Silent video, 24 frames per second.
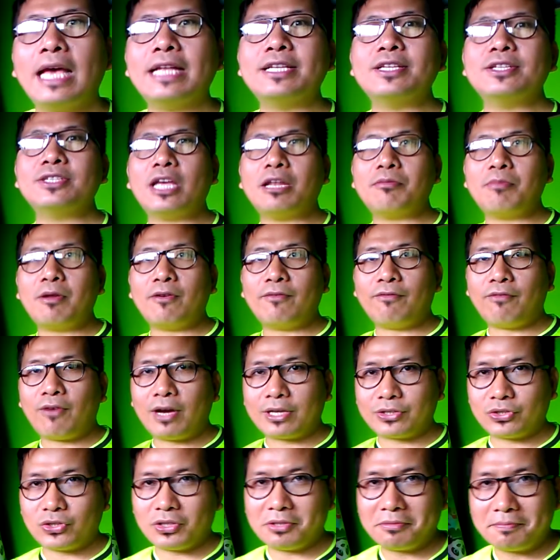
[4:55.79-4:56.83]
entertainment
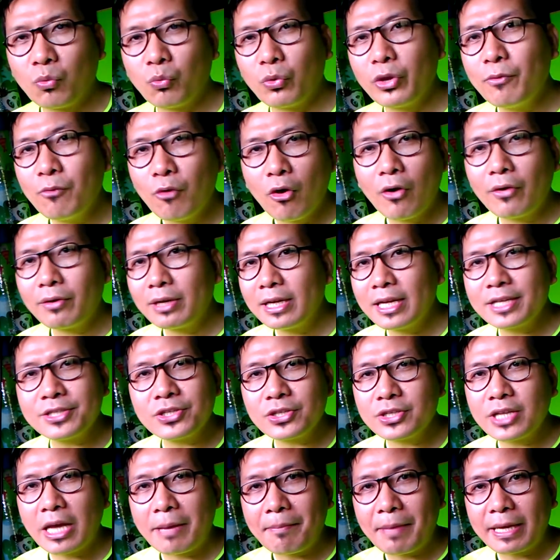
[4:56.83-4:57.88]
function. We want
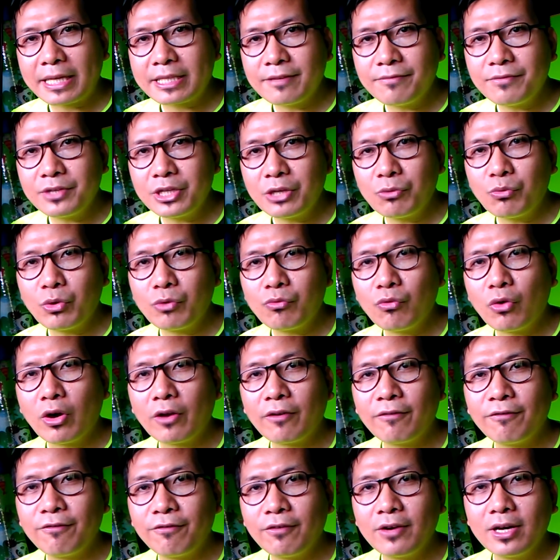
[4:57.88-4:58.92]
leisure time activity, we
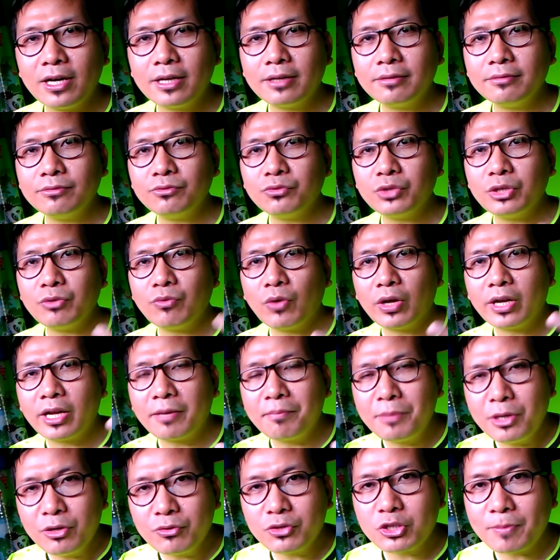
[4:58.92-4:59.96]
want fun, we want
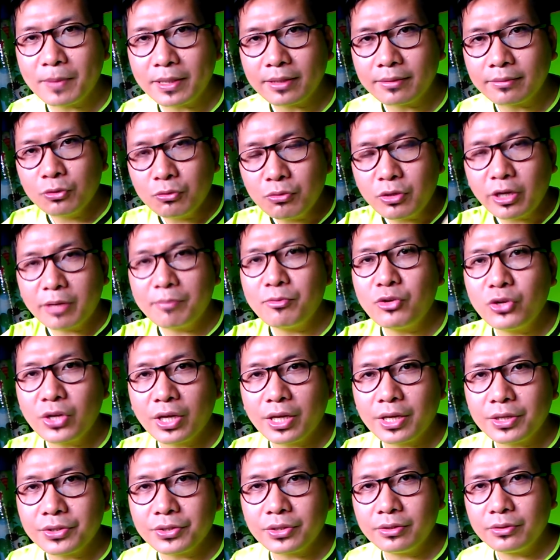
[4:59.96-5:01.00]
amusement. Through
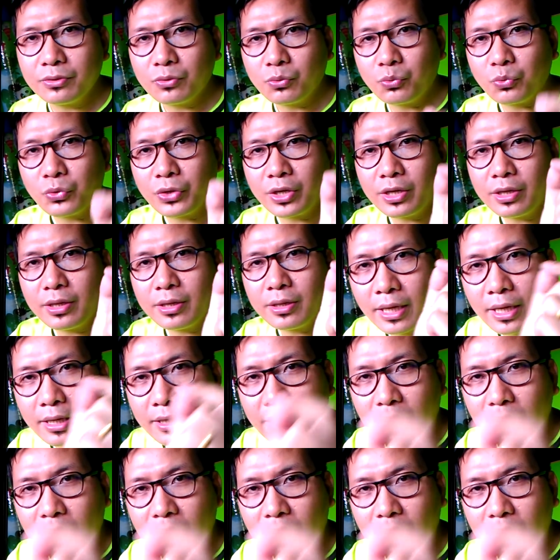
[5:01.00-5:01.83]
communication, we get